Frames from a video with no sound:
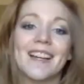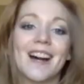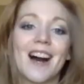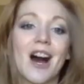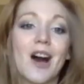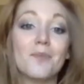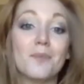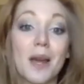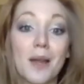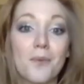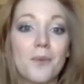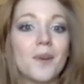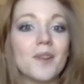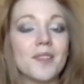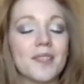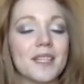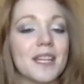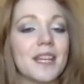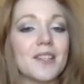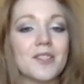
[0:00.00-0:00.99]
On my
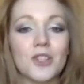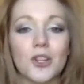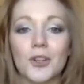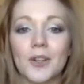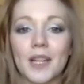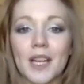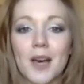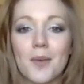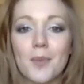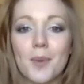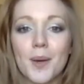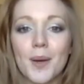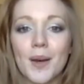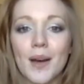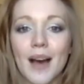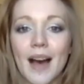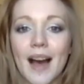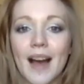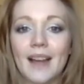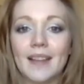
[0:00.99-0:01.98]
worst days growing up,
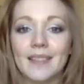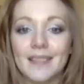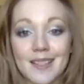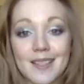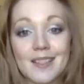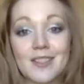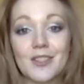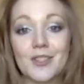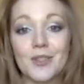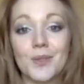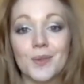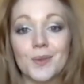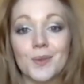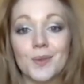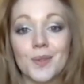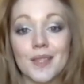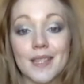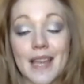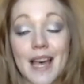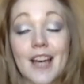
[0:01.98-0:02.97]
I listened to
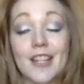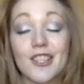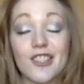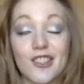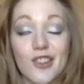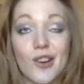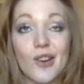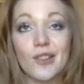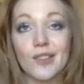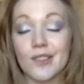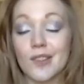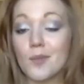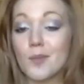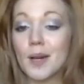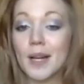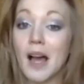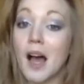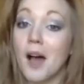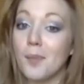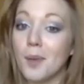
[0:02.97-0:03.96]
sad songs on my
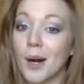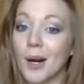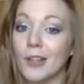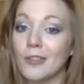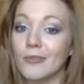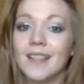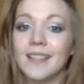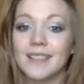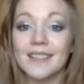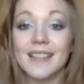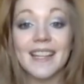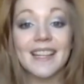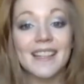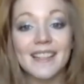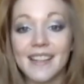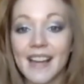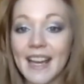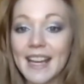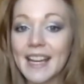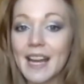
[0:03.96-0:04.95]
iPod. Late at
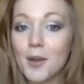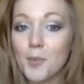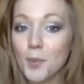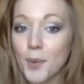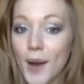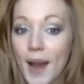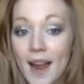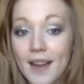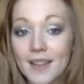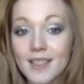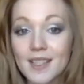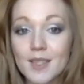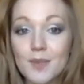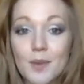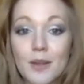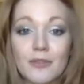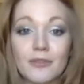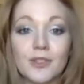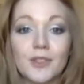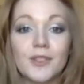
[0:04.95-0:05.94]
night, I'd practice my
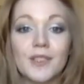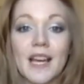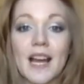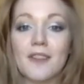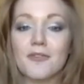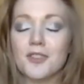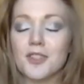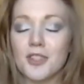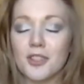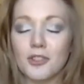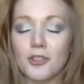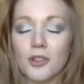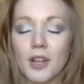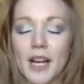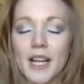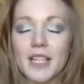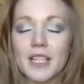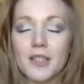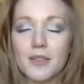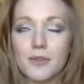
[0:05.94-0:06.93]
flute after the
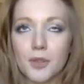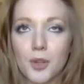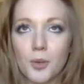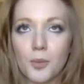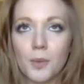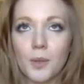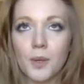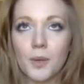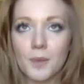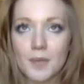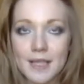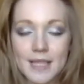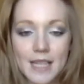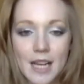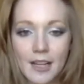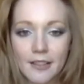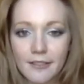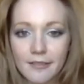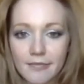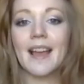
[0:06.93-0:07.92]
grind of homework was
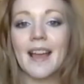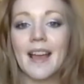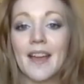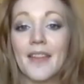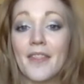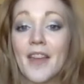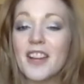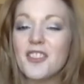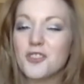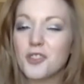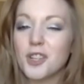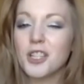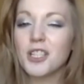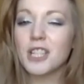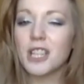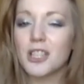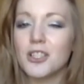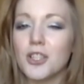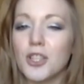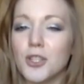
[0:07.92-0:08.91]
done, and that trend
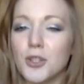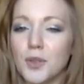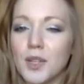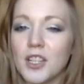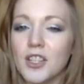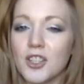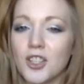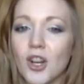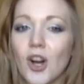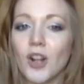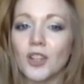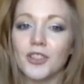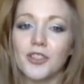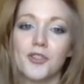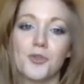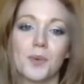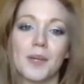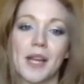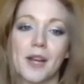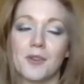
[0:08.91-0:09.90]
continued into
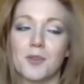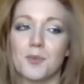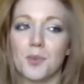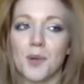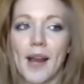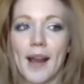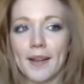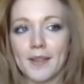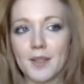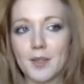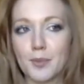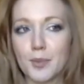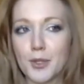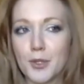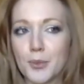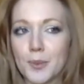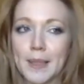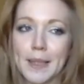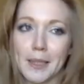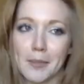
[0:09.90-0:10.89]
college when I would practice
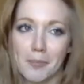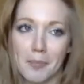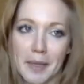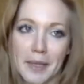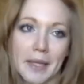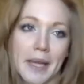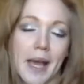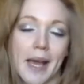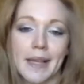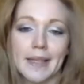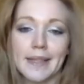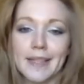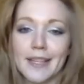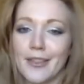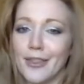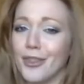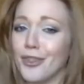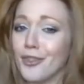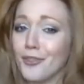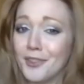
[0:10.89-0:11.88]
between midnight and
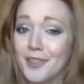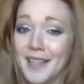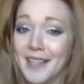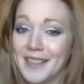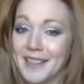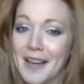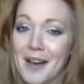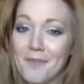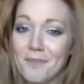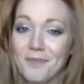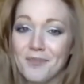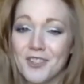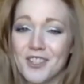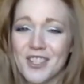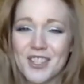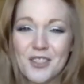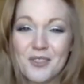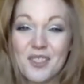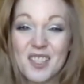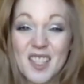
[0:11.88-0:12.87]
3 a.m.
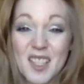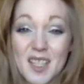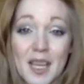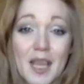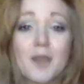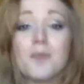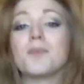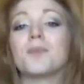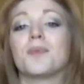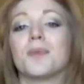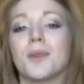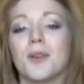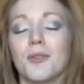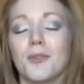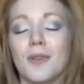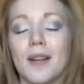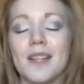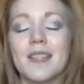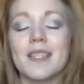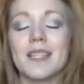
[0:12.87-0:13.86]
just to escape a
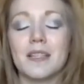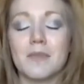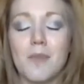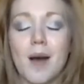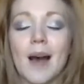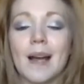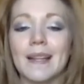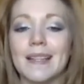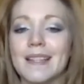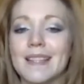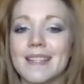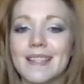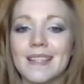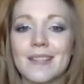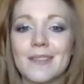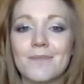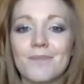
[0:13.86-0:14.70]
racing mind.